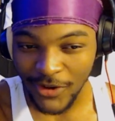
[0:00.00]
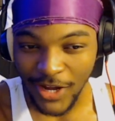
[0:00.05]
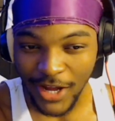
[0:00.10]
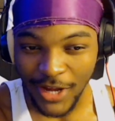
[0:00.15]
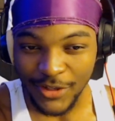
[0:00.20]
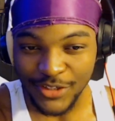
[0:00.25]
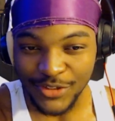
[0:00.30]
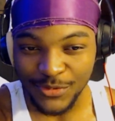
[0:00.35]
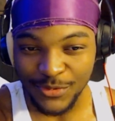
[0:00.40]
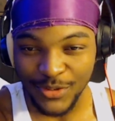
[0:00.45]

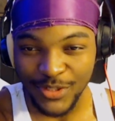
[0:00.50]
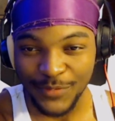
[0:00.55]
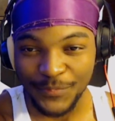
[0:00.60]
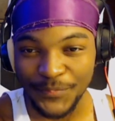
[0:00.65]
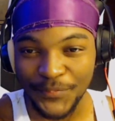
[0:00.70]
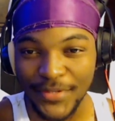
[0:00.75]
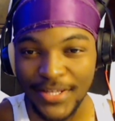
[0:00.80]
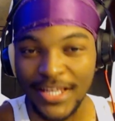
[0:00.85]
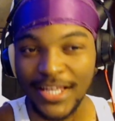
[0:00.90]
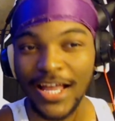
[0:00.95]
I just want.
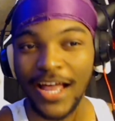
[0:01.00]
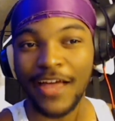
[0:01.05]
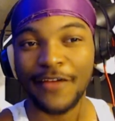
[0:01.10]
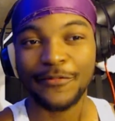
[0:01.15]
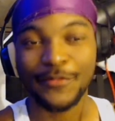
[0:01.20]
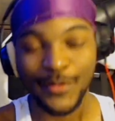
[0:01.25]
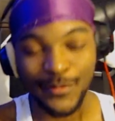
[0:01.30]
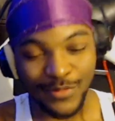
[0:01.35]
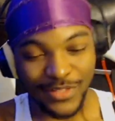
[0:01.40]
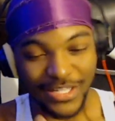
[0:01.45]

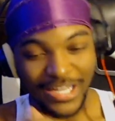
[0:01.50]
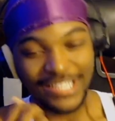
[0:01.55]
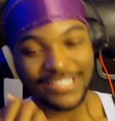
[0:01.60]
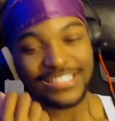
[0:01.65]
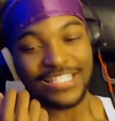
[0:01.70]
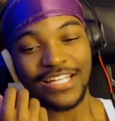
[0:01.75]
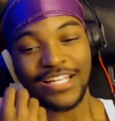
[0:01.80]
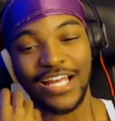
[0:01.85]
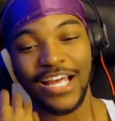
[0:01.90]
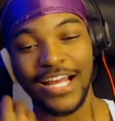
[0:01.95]
Sometimes
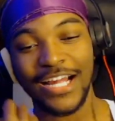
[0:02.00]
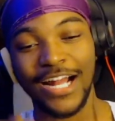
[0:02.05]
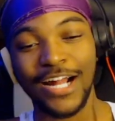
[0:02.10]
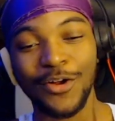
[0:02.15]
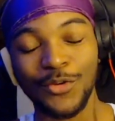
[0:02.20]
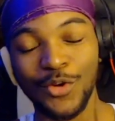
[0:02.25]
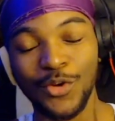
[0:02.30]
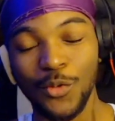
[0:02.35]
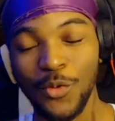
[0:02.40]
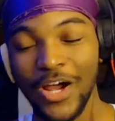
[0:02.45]
I
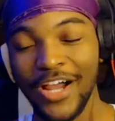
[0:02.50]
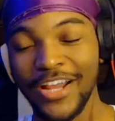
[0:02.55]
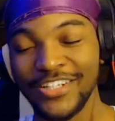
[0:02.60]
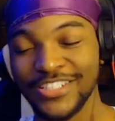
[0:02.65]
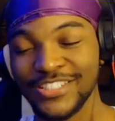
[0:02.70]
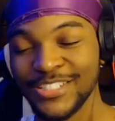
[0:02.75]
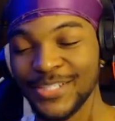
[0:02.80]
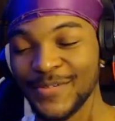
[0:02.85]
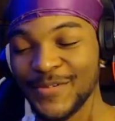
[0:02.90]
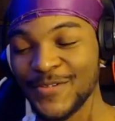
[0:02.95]
don't know why it
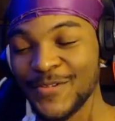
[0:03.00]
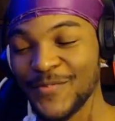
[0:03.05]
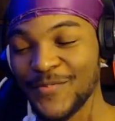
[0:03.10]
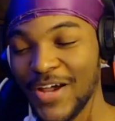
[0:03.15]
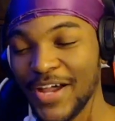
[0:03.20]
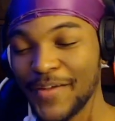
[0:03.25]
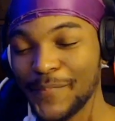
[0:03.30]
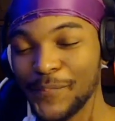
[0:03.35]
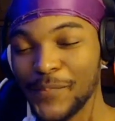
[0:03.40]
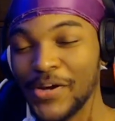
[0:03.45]
just comes to
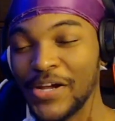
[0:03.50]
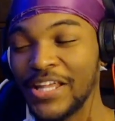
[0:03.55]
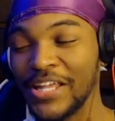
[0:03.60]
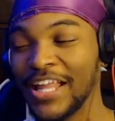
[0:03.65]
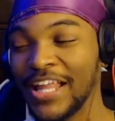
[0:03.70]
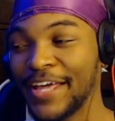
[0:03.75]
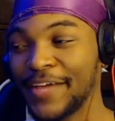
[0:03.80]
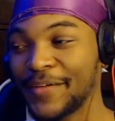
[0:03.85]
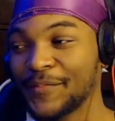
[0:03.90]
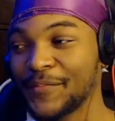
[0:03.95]
mind, but
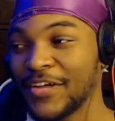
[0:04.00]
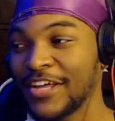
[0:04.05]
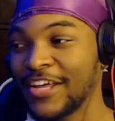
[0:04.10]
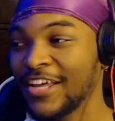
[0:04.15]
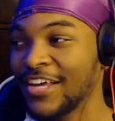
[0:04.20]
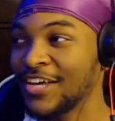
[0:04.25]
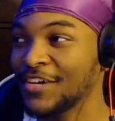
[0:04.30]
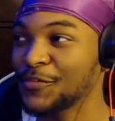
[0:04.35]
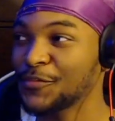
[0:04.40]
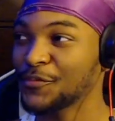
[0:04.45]
like,
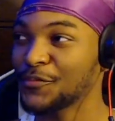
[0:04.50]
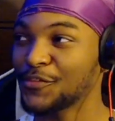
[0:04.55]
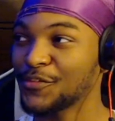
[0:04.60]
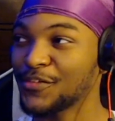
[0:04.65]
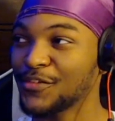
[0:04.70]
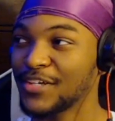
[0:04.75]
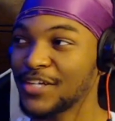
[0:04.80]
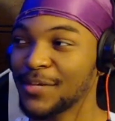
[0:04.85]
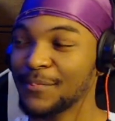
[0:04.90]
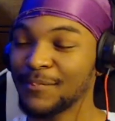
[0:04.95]

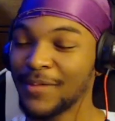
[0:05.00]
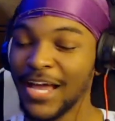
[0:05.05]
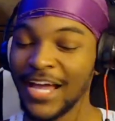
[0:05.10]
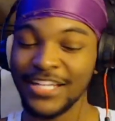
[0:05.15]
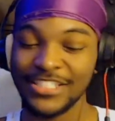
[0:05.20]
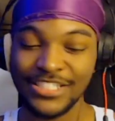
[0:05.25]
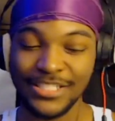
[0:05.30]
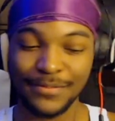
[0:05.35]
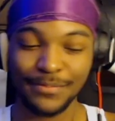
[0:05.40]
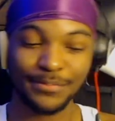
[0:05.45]

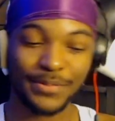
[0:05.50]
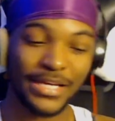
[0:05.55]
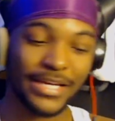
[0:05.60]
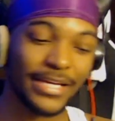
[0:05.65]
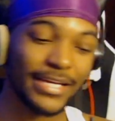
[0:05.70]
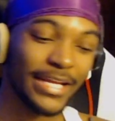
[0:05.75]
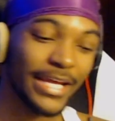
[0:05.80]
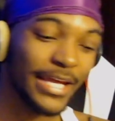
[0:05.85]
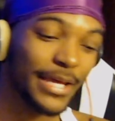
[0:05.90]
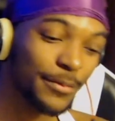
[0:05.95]
imagine
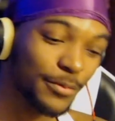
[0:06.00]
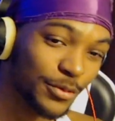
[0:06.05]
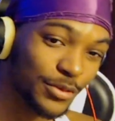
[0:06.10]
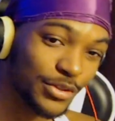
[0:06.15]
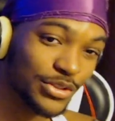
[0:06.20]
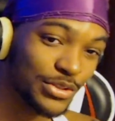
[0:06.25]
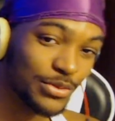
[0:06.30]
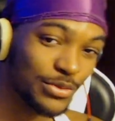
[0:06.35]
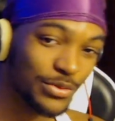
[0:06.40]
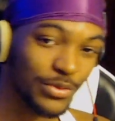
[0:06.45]
being able
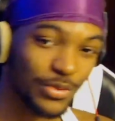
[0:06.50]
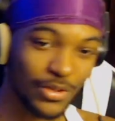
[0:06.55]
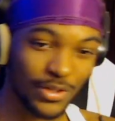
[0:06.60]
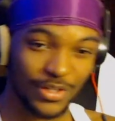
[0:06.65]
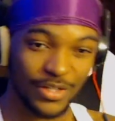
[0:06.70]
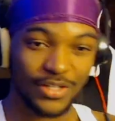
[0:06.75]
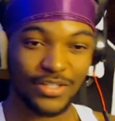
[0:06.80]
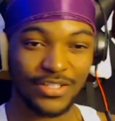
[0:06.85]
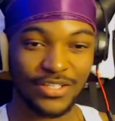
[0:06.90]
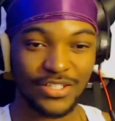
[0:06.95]
to
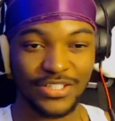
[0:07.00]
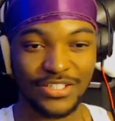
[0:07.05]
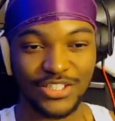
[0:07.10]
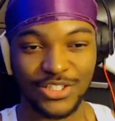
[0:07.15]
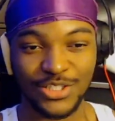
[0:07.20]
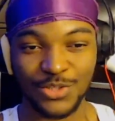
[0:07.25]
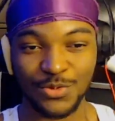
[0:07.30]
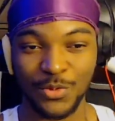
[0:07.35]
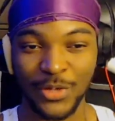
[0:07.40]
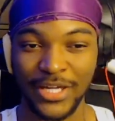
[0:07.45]

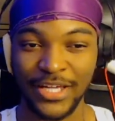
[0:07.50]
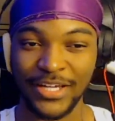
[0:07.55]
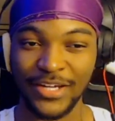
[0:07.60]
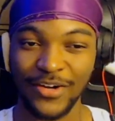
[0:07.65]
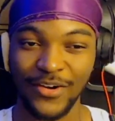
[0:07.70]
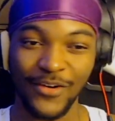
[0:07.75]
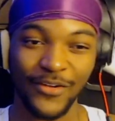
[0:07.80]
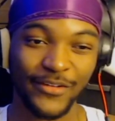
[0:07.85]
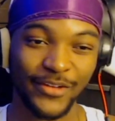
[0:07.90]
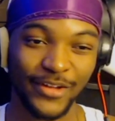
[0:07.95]
swing
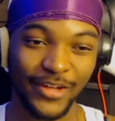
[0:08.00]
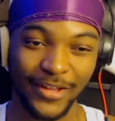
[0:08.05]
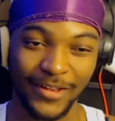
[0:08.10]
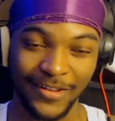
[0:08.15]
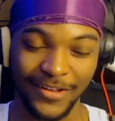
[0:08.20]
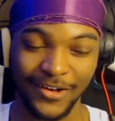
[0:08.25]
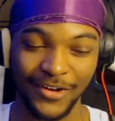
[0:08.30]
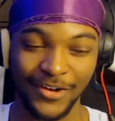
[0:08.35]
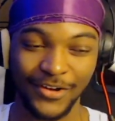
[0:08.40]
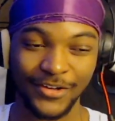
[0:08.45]
on a
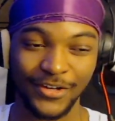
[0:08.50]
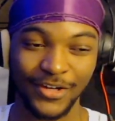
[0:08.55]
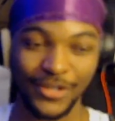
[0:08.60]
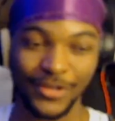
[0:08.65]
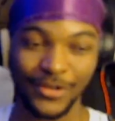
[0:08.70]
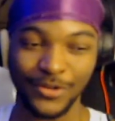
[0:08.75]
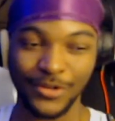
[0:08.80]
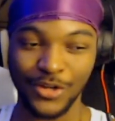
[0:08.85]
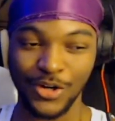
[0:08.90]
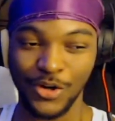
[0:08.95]
on a
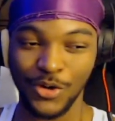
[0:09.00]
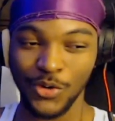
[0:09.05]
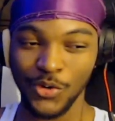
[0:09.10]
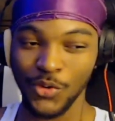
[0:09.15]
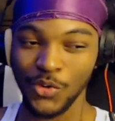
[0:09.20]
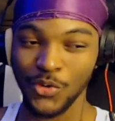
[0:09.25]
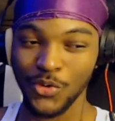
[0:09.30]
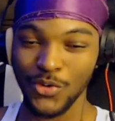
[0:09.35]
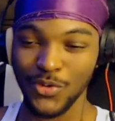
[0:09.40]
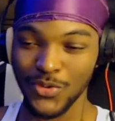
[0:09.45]
on a
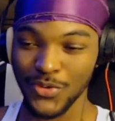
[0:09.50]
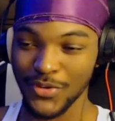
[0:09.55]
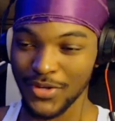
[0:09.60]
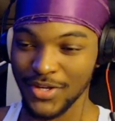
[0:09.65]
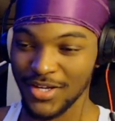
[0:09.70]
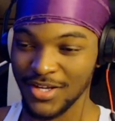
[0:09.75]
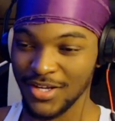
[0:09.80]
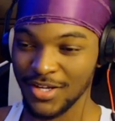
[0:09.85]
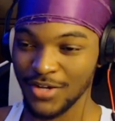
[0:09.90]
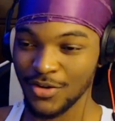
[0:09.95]
whole
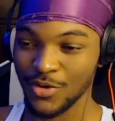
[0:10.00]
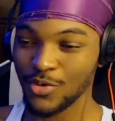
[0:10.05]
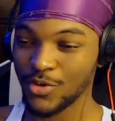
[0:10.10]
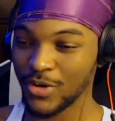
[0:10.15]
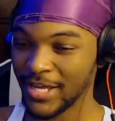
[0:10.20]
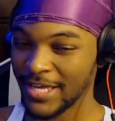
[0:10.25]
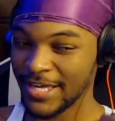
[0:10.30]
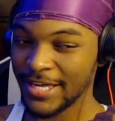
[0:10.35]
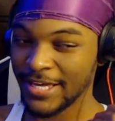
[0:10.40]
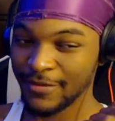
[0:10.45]
or
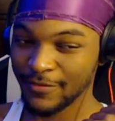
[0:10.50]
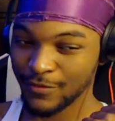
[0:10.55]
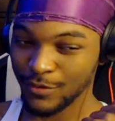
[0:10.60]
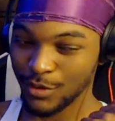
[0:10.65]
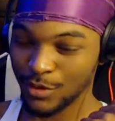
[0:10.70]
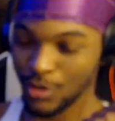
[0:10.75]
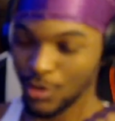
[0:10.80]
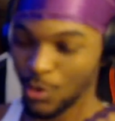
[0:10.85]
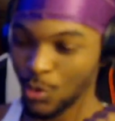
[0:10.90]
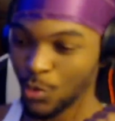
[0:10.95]
hang
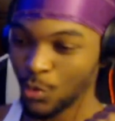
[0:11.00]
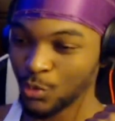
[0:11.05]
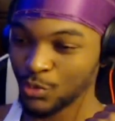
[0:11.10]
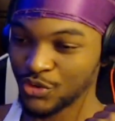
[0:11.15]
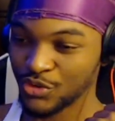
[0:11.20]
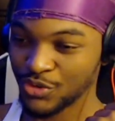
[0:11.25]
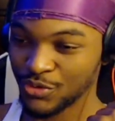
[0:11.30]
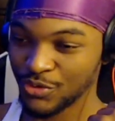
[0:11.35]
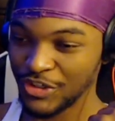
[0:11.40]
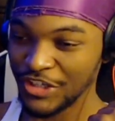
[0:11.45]
on a whole
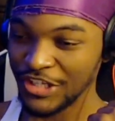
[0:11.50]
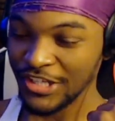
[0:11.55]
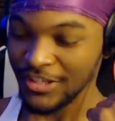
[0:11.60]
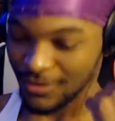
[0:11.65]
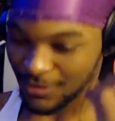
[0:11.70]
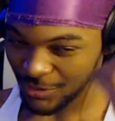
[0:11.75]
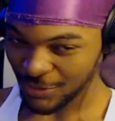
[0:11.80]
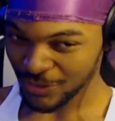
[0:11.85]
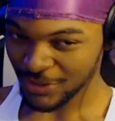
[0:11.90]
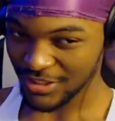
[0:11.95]
tree
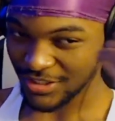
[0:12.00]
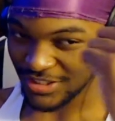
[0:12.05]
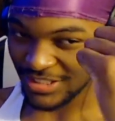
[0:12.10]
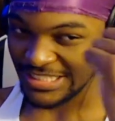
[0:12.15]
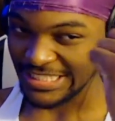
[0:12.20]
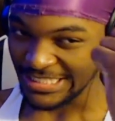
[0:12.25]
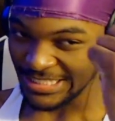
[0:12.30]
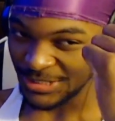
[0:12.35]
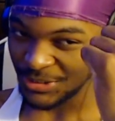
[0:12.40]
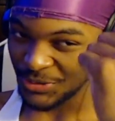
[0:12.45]
using just
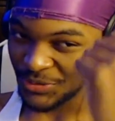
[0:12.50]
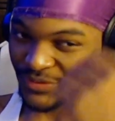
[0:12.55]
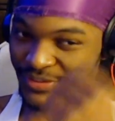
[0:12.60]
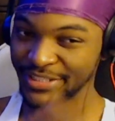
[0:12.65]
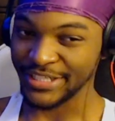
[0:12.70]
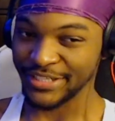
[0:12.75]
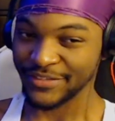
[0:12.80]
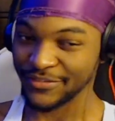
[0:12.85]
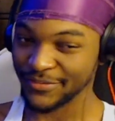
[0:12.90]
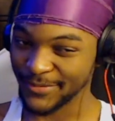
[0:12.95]
a little
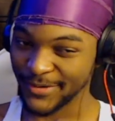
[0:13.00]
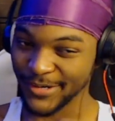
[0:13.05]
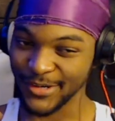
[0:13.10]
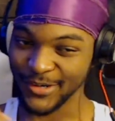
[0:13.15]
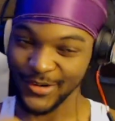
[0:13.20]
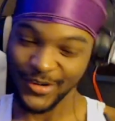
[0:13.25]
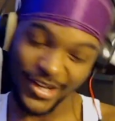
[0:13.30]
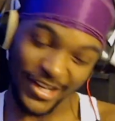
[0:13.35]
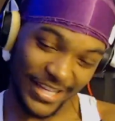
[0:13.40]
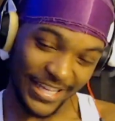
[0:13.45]
leaf,
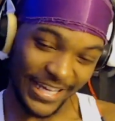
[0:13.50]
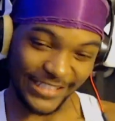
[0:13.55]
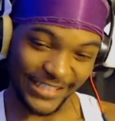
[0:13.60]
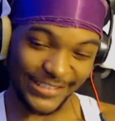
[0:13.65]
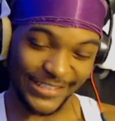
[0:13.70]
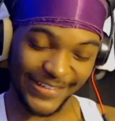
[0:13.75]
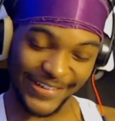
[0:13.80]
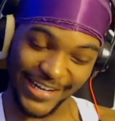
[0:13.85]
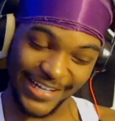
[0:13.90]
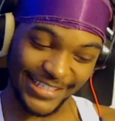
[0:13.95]
bro. That's
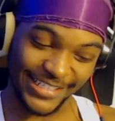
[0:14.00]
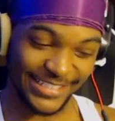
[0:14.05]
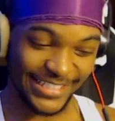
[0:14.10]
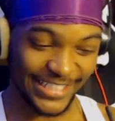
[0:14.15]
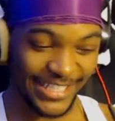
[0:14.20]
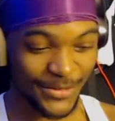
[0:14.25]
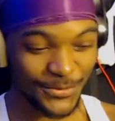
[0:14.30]
crazy.